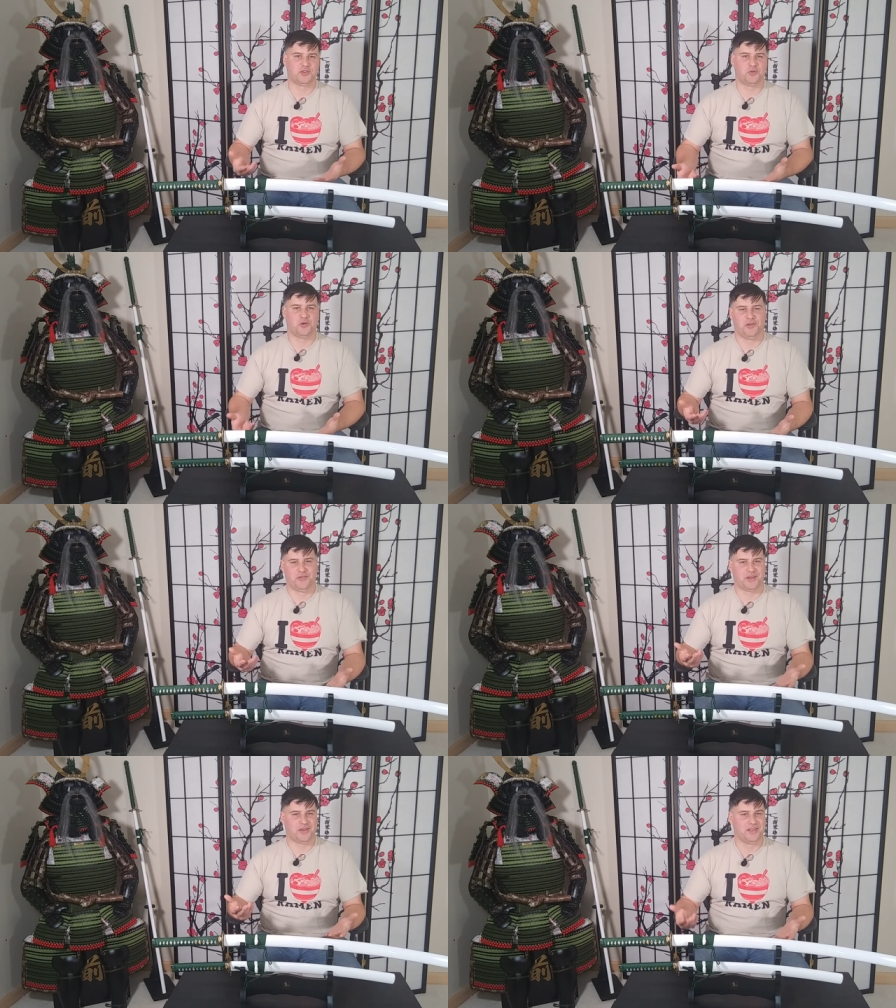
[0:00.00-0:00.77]
short of
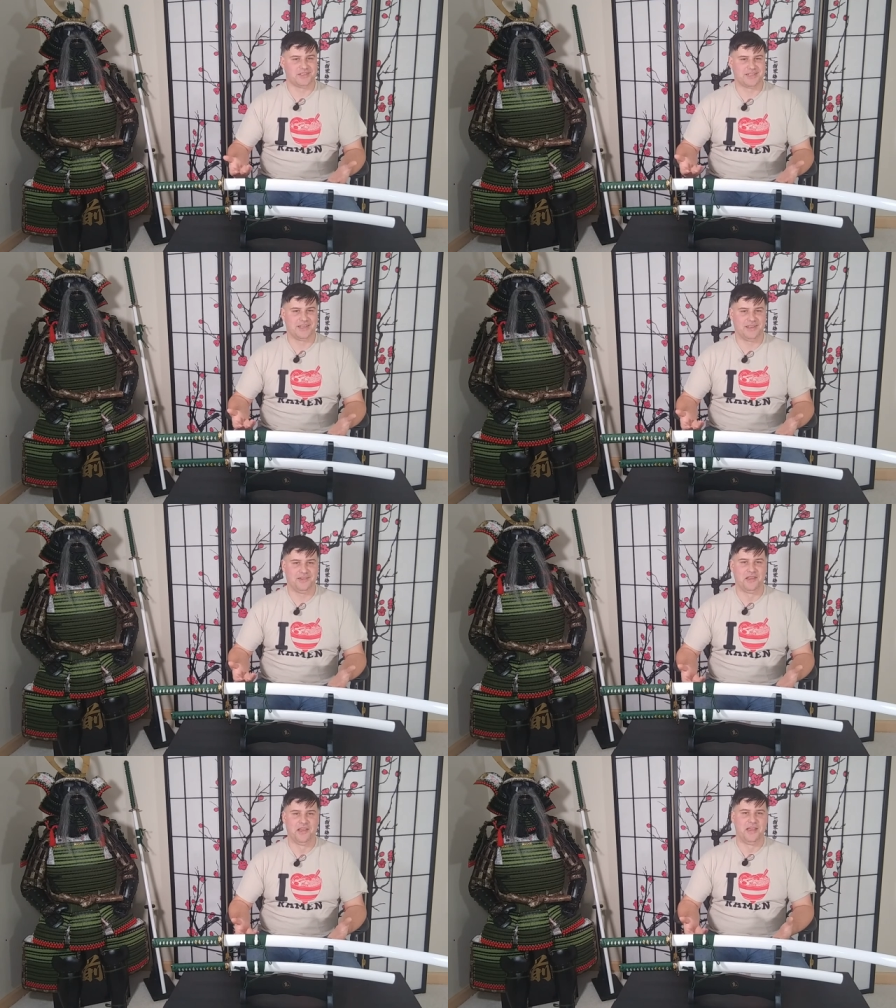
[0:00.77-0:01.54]
a
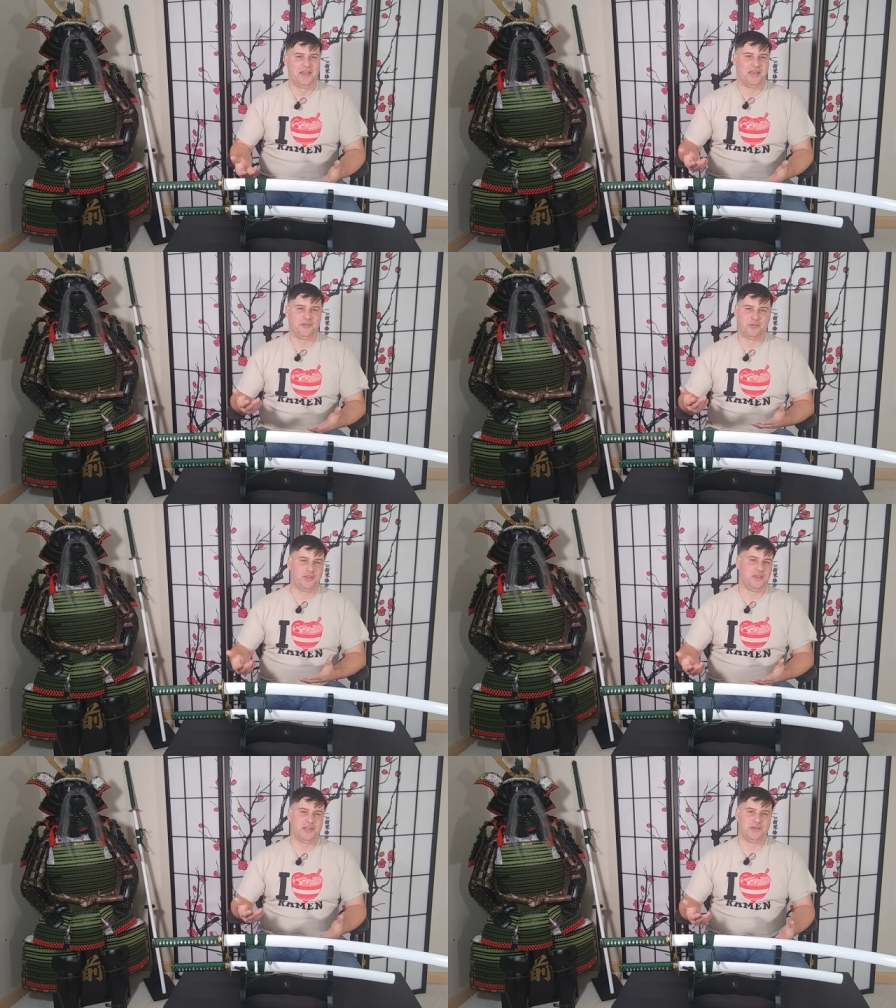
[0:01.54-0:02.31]
cutscene, it
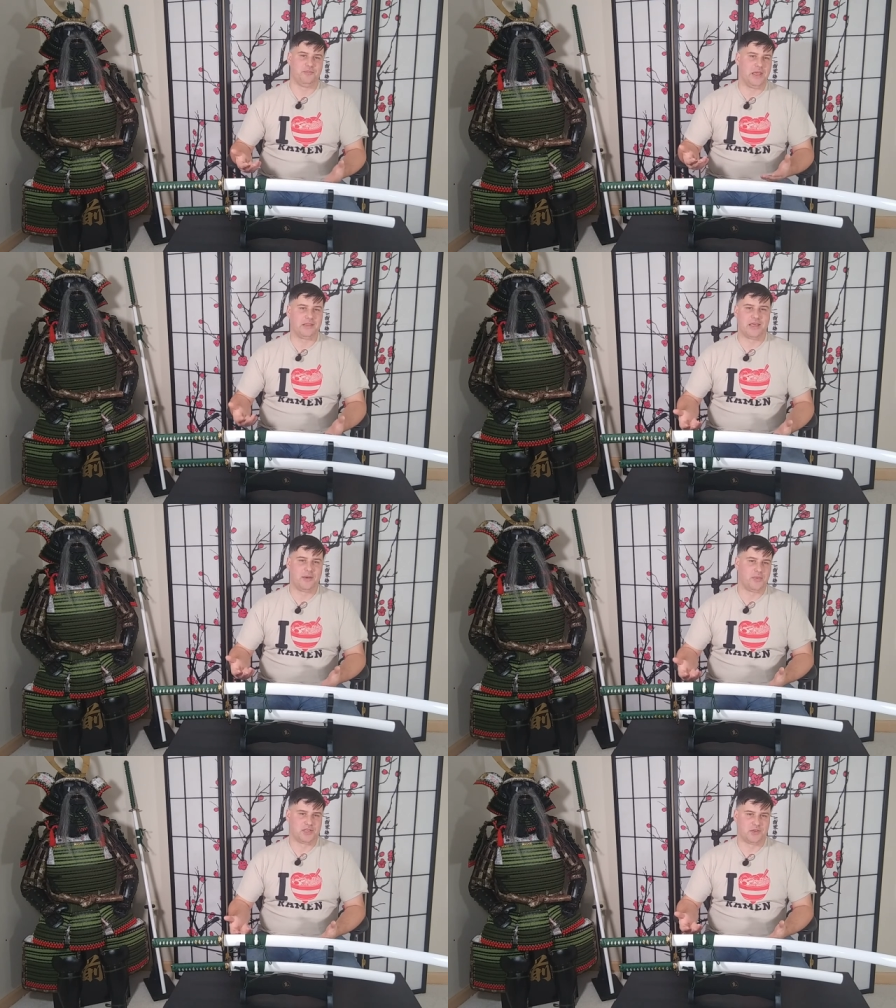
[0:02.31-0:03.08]
really didn't make
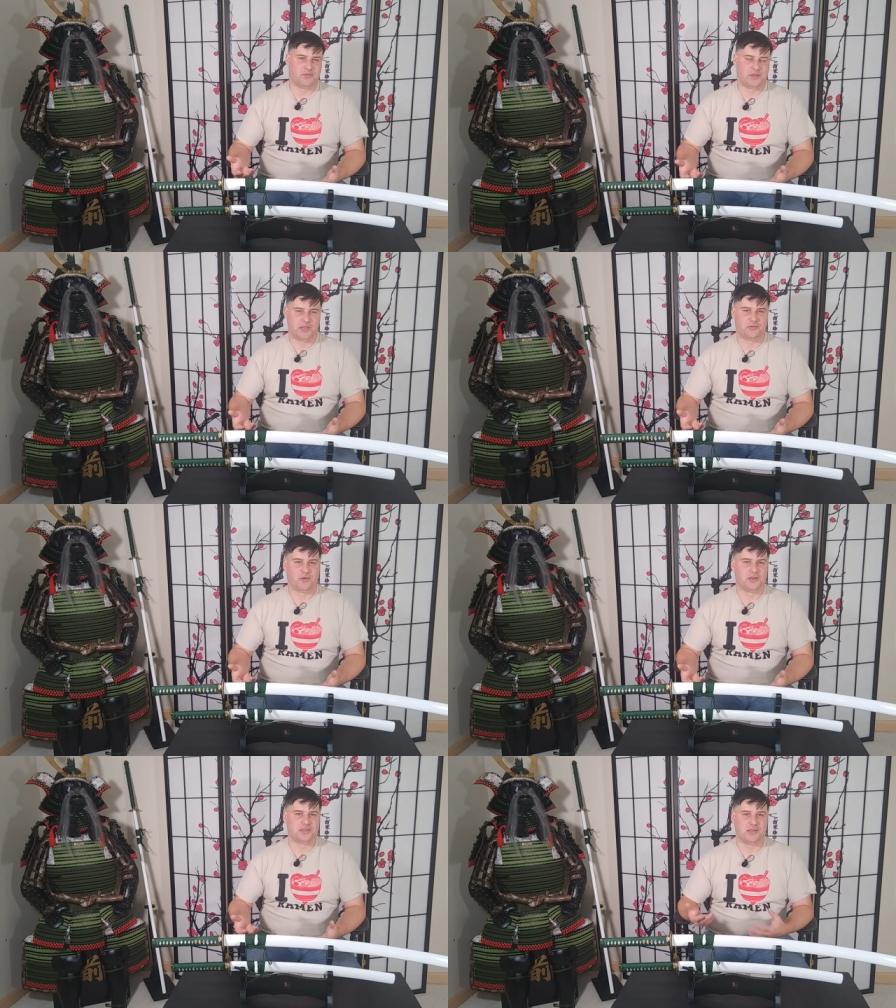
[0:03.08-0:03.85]
that much of a
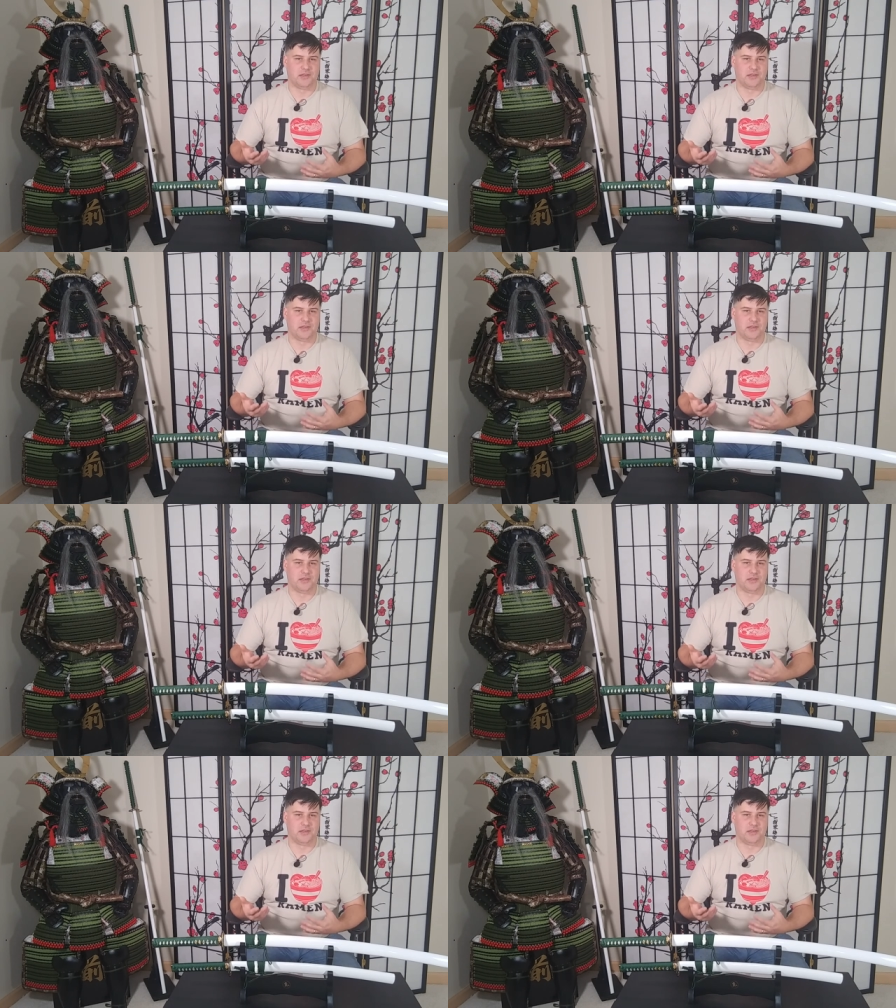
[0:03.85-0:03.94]
difference.